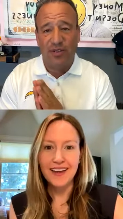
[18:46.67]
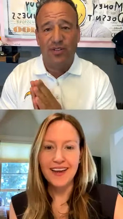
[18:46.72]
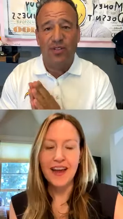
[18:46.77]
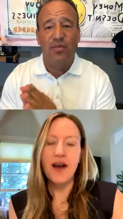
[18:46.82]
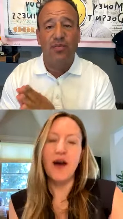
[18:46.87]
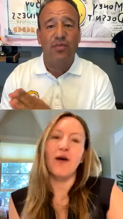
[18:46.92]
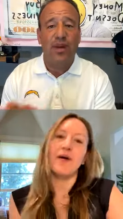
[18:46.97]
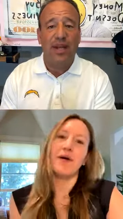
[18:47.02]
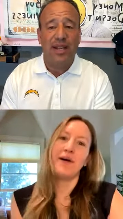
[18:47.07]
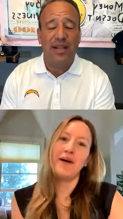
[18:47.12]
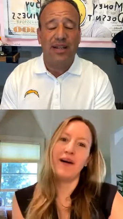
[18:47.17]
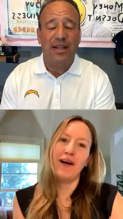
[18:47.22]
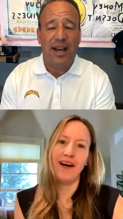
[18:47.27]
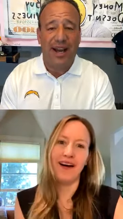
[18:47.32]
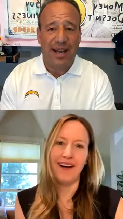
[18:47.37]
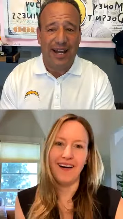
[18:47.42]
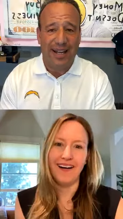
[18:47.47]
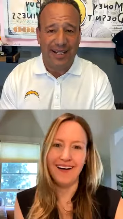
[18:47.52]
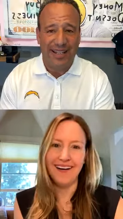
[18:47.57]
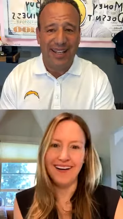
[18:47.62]
Speaker 1: been
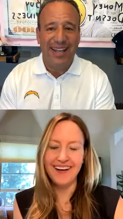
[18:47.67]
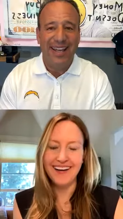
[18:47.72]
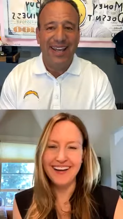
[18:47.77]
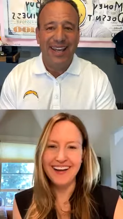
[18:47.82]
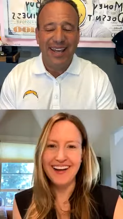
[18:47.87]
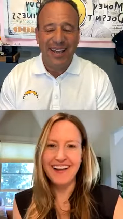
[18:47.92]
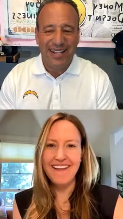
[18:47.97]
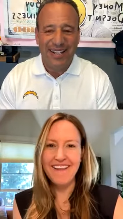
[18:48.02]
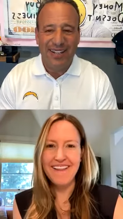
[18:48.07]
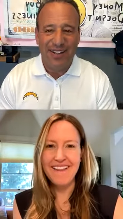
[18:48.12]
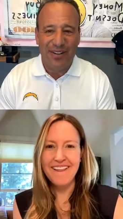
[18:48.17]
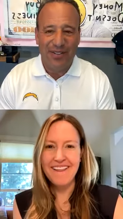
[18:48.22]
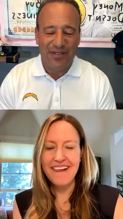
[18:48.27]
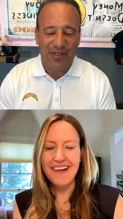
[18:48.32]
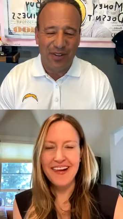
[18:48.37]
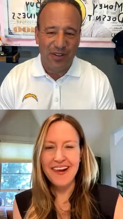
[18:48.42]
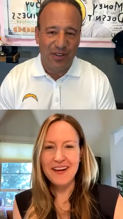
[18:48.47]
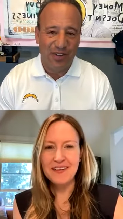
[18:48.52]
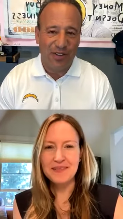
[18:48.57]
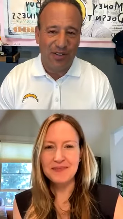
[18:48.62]
kind to your
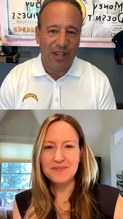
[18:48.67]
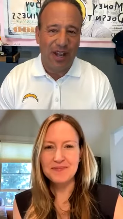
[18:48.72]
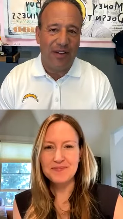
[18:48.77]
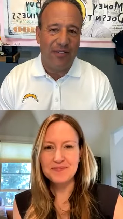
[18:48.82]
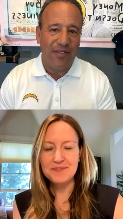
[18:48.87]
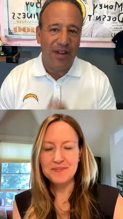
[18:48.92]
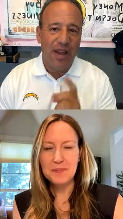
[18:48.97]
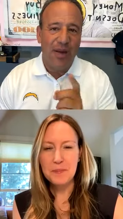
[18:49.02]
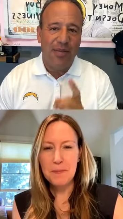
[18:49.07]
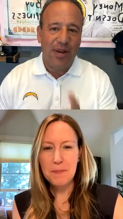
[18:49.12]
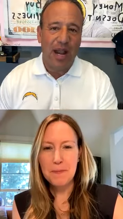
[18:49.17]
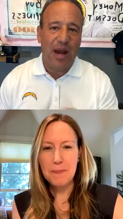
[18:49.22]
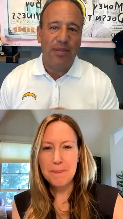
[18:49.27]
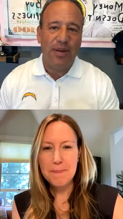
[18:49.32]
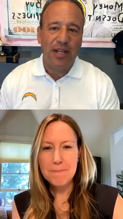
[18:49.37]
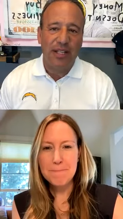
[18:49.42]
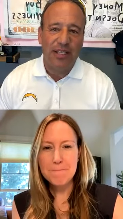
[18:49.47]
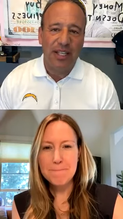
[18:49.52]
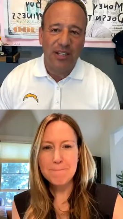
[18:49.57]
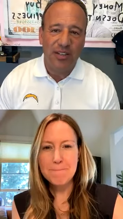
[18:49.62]
future self. But I'm going
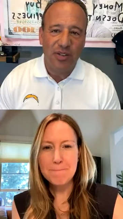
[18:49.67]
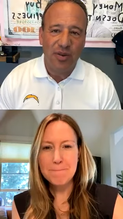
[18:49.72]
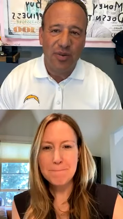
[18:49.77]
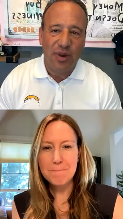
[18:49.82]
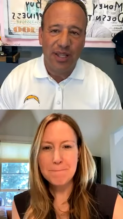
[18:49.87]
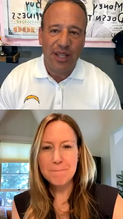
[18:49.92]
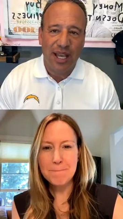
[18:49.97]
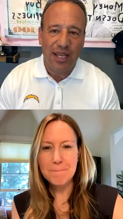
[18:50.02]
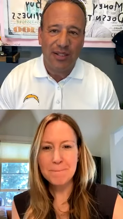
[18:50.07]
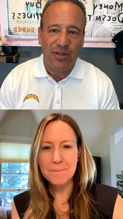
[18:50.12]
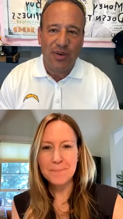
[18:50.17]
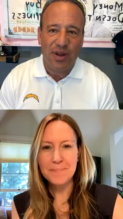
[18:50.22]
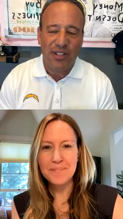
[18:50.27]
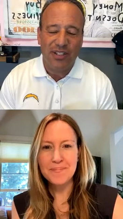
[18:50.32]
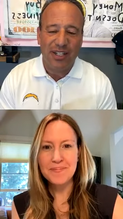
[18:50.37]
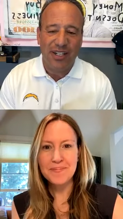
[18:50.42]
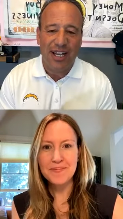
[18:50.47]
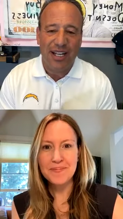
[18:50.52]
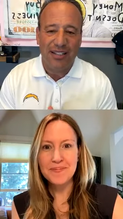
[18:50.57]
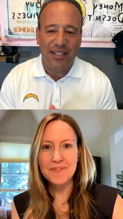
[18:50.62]
to teach you one last
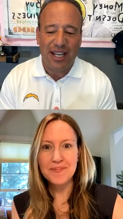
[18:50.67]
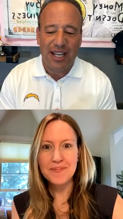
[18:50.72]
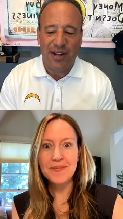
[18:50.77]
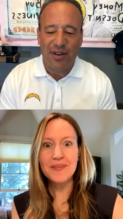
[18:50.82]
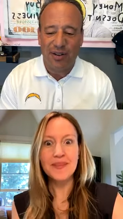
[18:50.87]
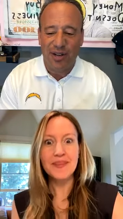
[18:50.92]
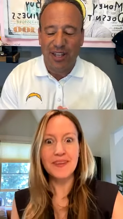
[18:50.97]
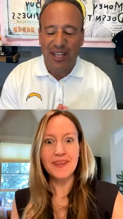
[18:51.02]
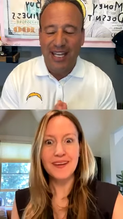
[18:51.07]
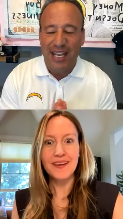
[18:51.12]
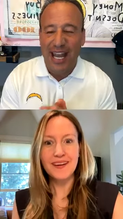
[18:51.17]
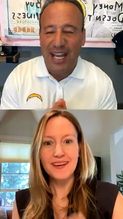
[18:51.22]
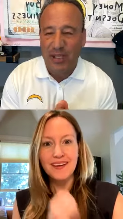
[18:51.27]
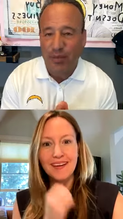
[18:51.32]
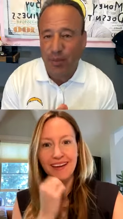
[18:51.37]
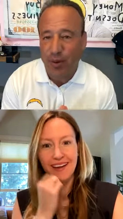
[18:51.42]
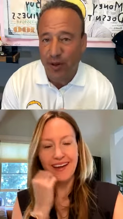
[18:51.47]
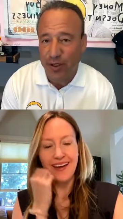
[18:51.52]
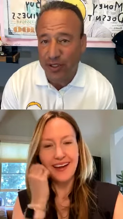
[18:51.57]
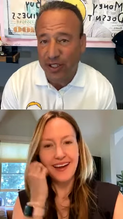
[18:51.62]
question as I go to the next
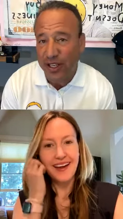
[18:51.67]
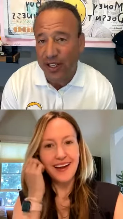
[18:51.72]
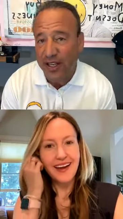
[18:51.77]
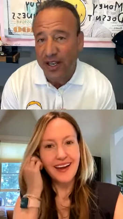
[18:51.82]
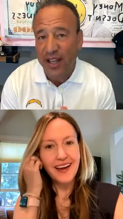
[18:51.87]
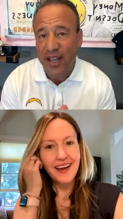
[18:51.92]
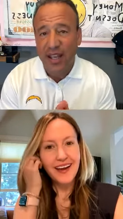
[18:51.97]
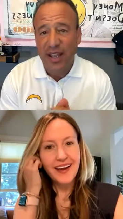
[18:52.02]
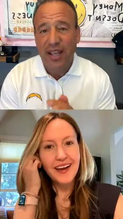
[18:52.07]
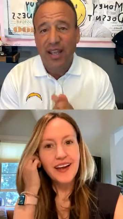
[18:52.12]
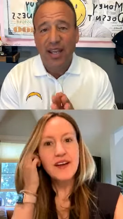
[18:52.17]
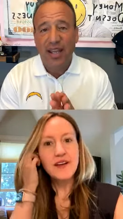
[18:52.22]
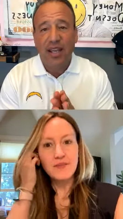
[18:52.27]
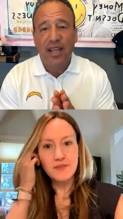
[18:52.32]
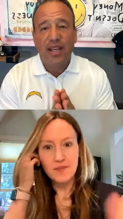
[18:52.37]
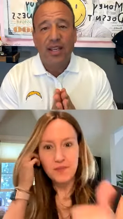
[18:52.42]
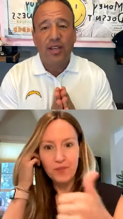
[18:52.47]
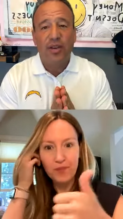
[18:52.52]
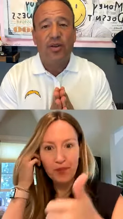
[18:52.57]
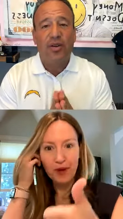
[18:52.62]
person.
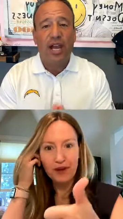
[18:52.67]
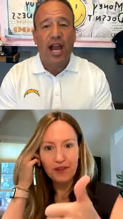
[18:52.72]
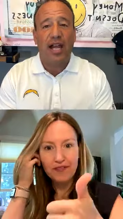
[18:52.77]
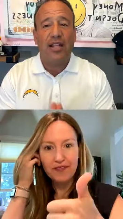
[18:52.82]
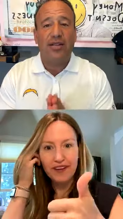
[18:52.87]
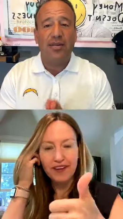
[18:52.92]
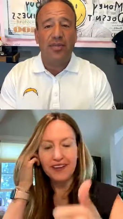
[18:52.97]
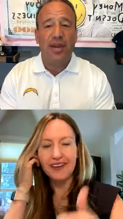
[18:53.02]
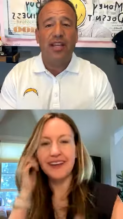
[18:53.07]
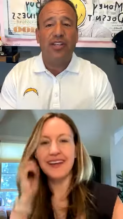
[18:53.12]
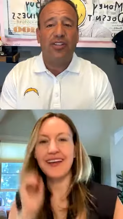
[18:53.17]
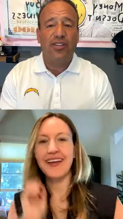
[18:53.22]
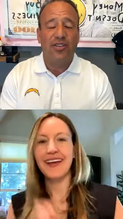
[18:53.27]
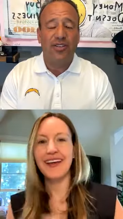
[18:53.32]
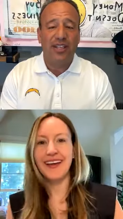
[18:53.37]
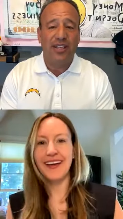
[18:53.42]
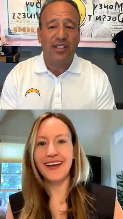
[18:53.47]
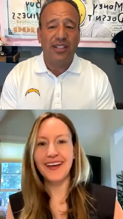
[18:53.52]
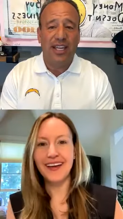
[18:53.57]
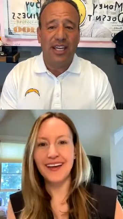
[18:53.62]
You got to make sure
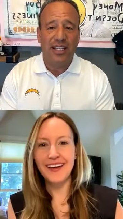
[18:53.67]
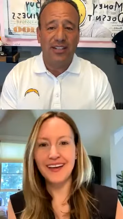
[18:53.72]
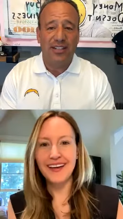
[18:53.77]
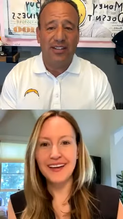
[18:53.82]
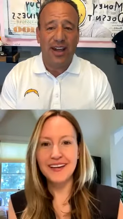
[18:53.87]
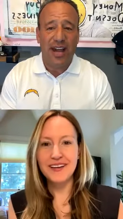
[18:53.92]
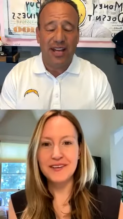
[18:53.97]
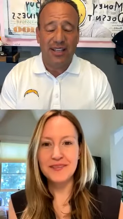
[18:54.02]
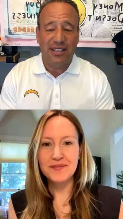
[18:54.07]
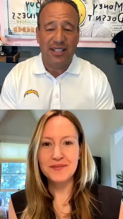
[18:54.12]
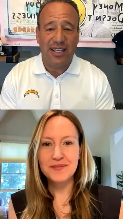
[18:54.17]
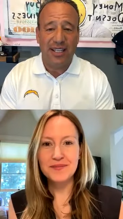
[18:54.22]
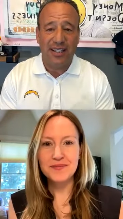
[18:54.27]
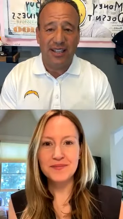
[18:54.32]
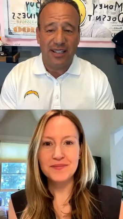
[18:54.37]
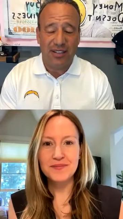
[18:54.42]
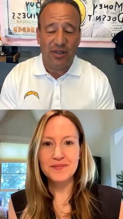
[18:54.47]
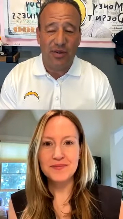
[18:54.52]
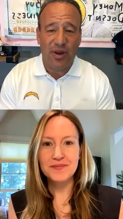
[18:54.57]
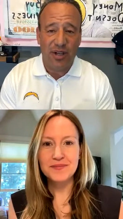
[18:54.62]
these kids are asking
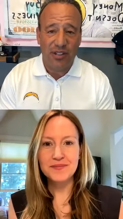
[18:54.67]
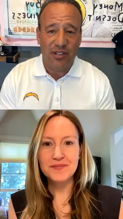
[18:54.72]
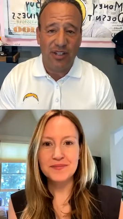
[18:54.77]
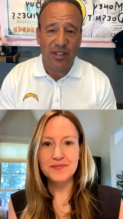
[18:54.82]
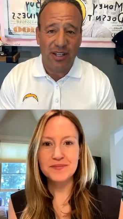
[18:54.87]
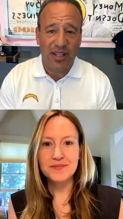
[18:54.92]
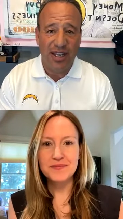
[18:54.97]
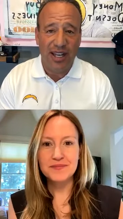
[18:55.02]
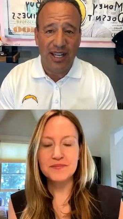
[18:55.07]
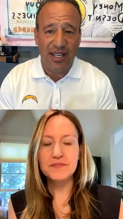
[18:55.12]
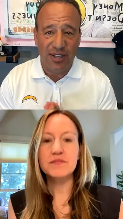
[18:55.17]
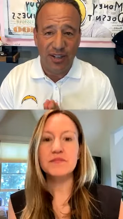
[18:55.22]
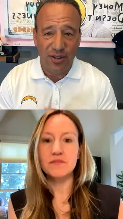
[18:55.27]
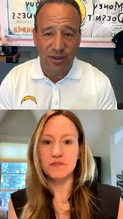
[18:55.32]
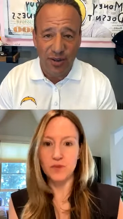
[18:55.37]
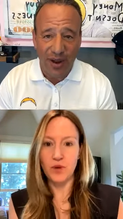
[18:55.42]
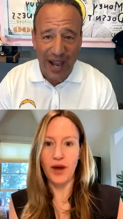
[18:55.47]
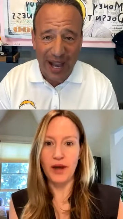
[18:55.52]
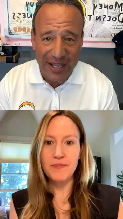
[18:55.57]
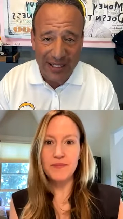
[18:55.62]
this question, and
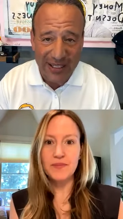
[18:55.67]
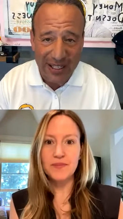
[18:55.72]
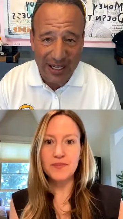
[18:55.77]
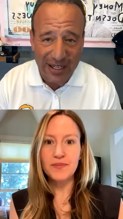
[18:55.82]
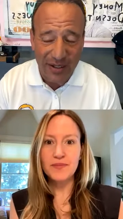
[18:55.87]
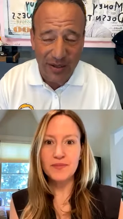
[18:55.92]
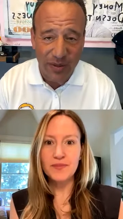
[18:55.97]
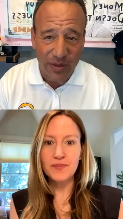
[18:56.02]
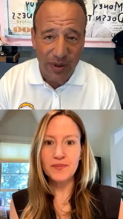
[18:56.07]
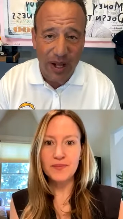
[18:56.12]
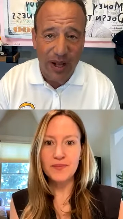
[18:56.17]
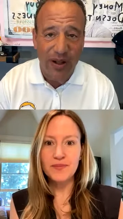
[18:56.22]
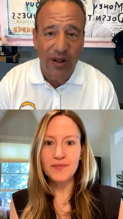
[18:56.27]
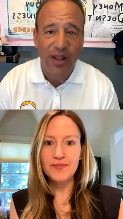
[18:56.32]
you ask it as well.